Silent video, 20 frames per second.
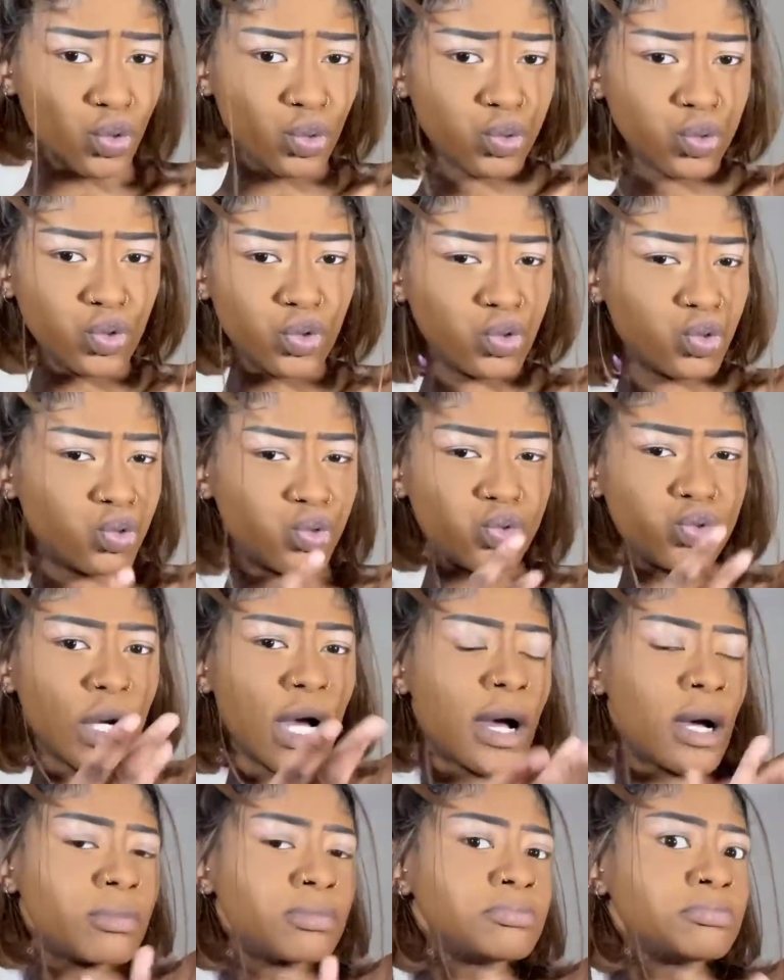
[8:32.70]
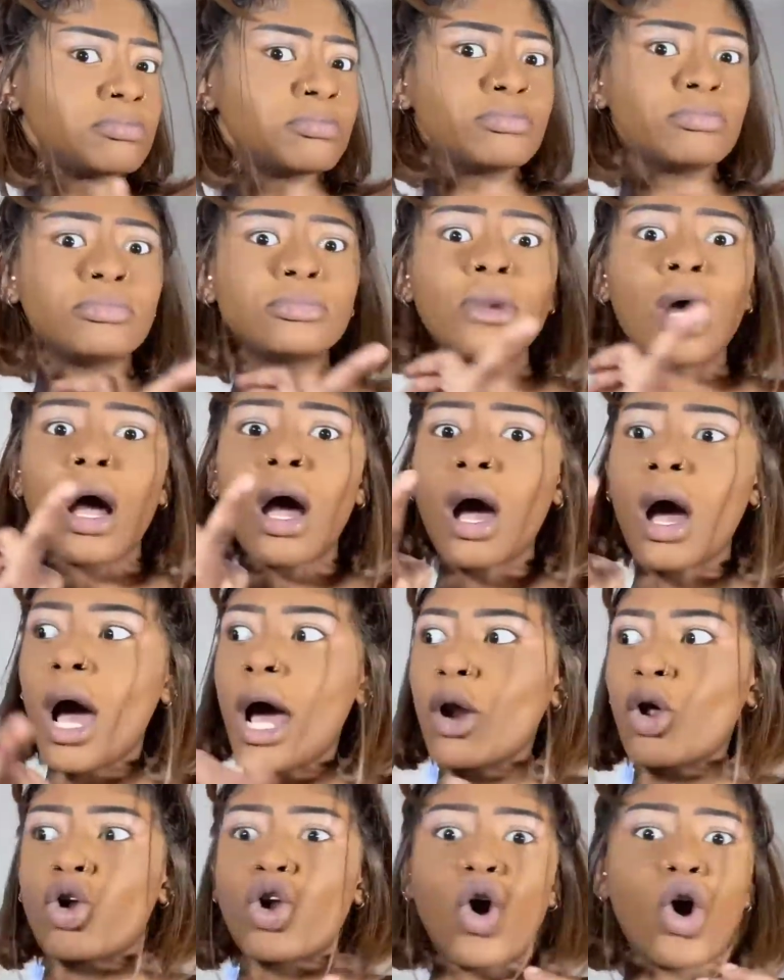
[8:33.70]
to,
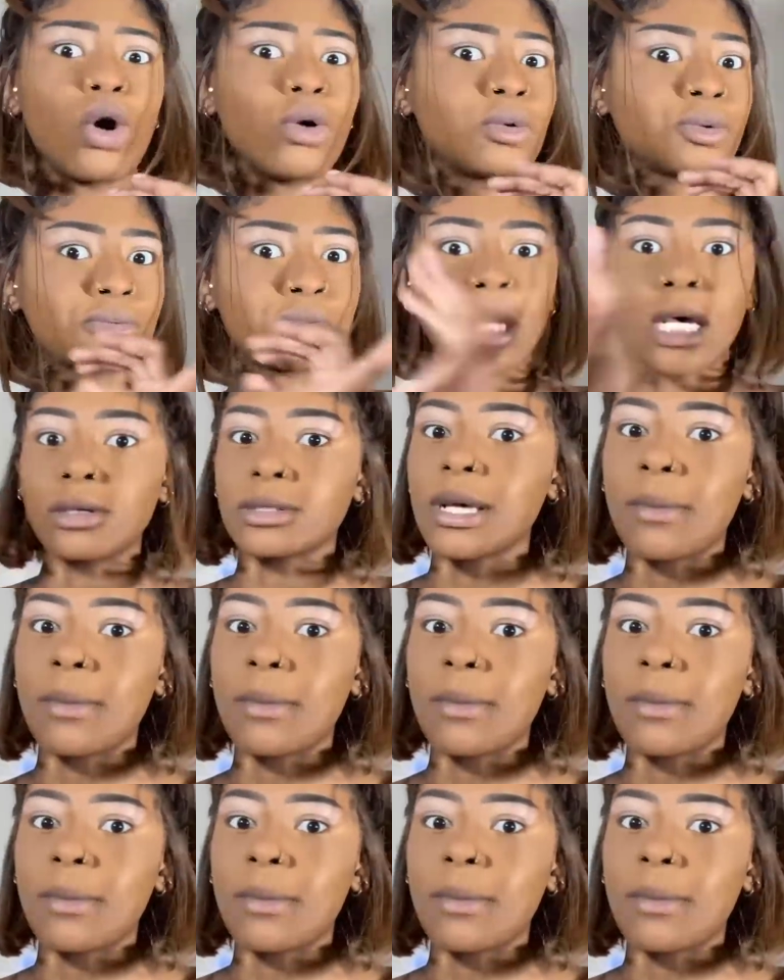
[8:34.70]
I don't know, tell